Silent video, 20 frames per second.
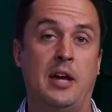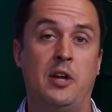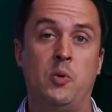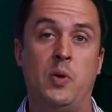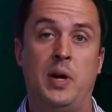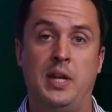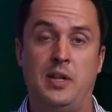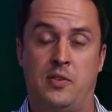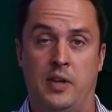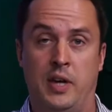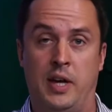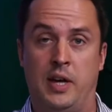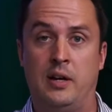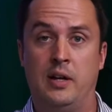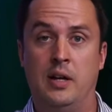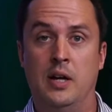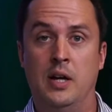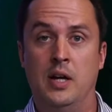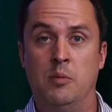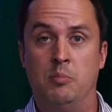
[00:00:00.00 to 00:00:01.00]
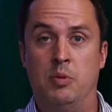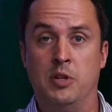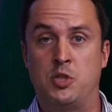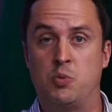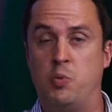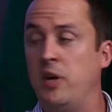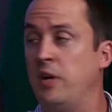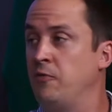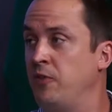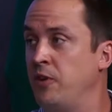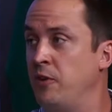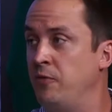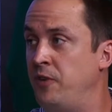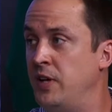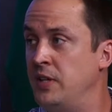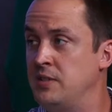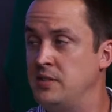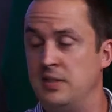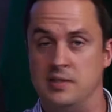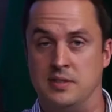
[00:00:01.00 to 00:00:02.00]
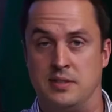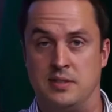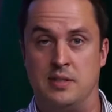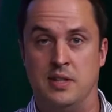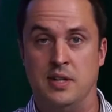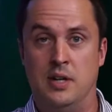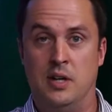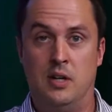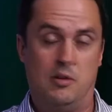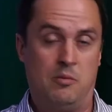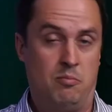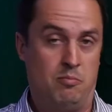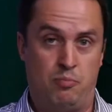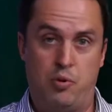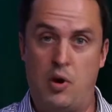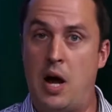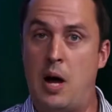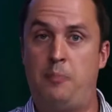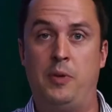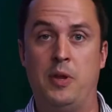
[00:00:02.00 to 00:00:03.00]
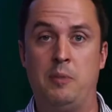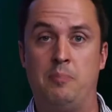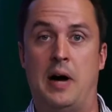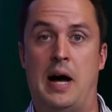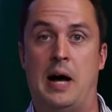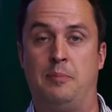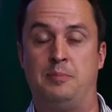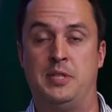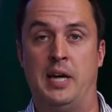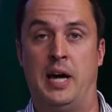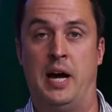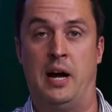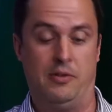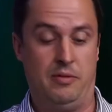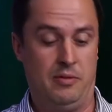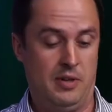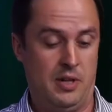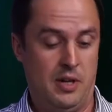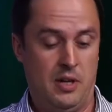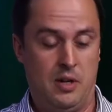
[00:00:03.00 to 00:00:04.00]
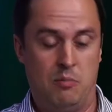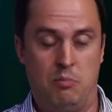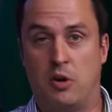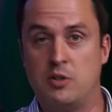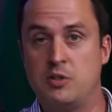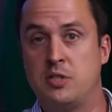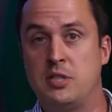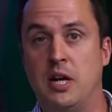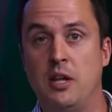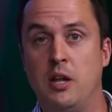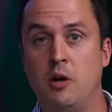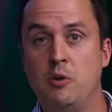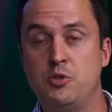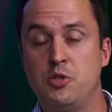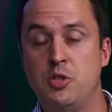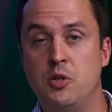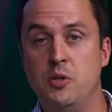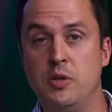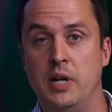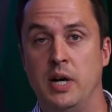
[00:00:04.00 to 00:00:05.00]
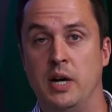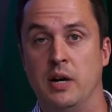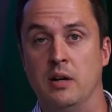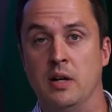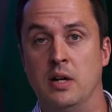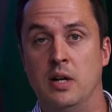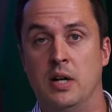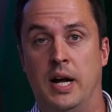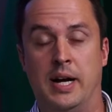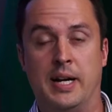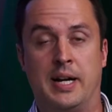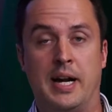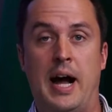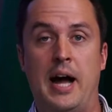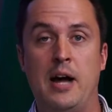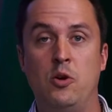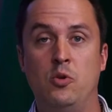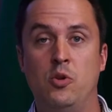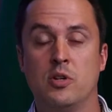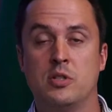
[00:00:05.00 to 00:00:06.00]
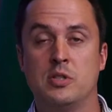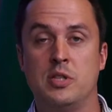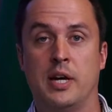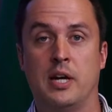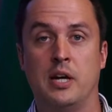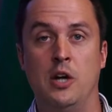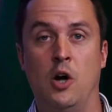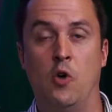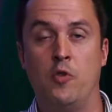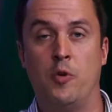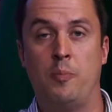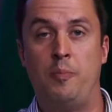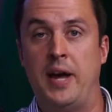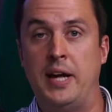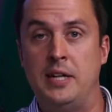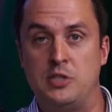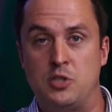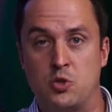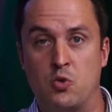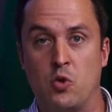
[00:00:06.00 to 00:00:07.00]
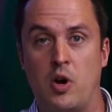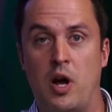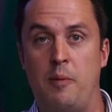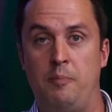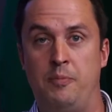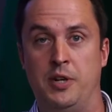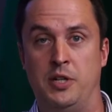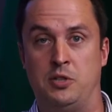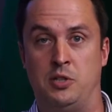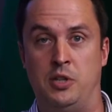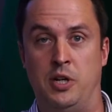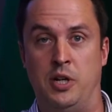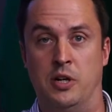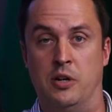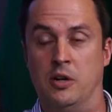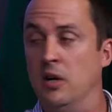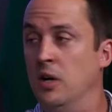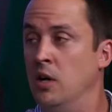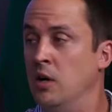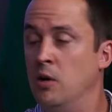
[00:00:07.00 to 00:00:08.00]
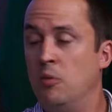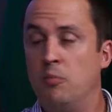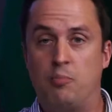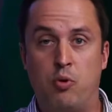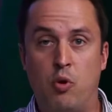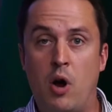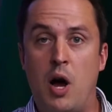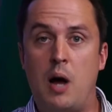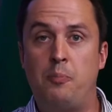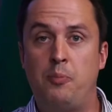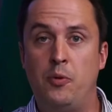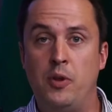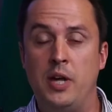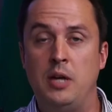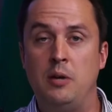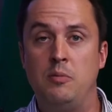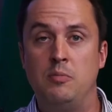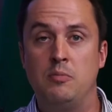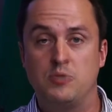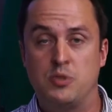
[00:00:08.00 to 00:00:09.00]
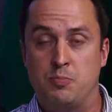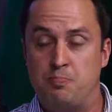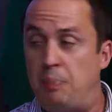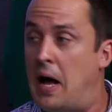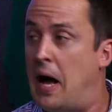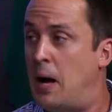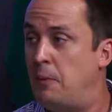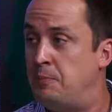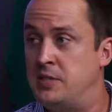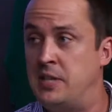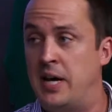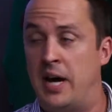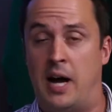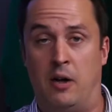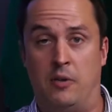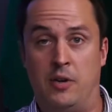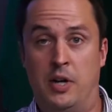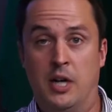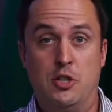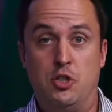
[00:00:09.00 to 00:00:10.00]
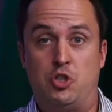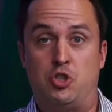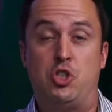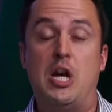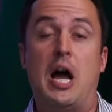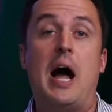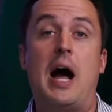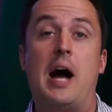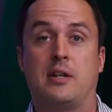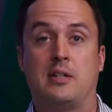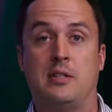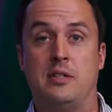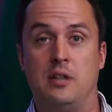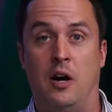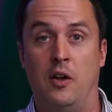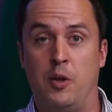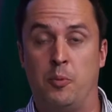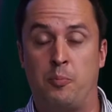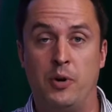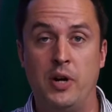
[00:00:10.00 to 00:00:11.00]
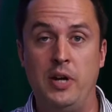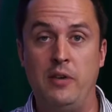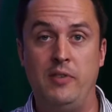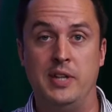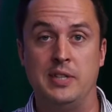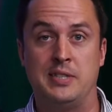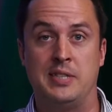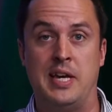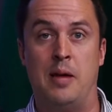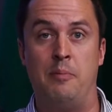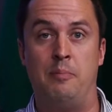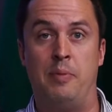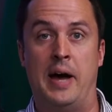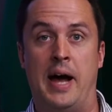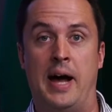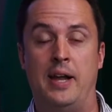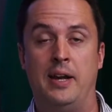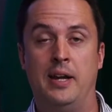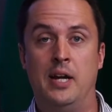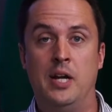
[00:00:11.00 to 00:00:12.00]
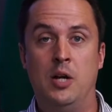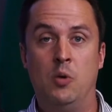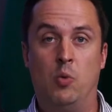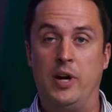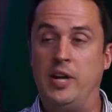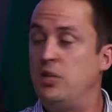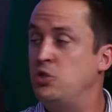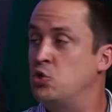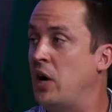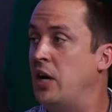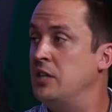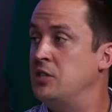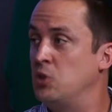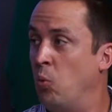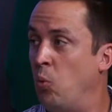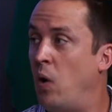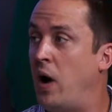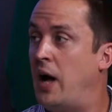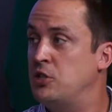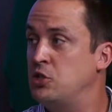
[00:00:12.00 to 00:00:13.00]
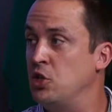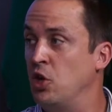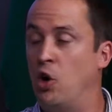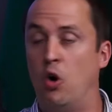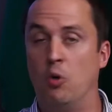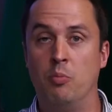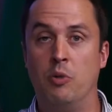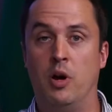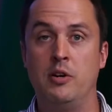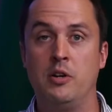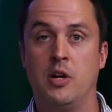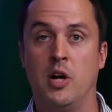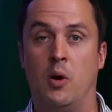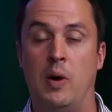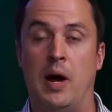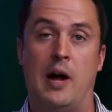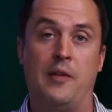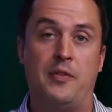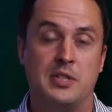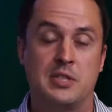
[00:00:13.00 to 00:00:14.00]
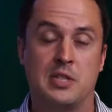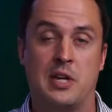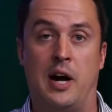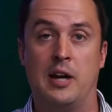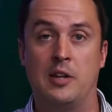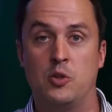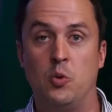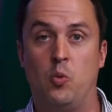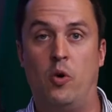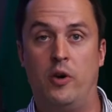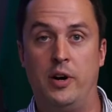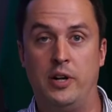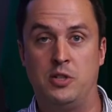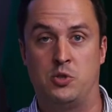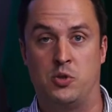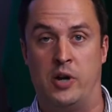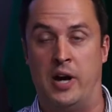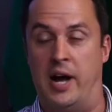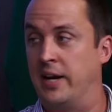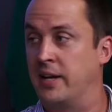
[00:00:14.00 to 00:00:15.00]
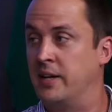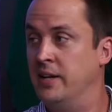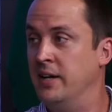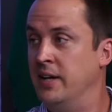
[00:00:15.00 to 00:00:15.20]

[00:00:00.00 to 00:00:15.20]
do anything but swing for the fences. Promptly pops out. Marcell Ozuna, a guy who looks like an overpaid scrub this year, promptly pops out. Shocked on the previous at-bat when he tries to watch a home run go out that's caught at the warning track,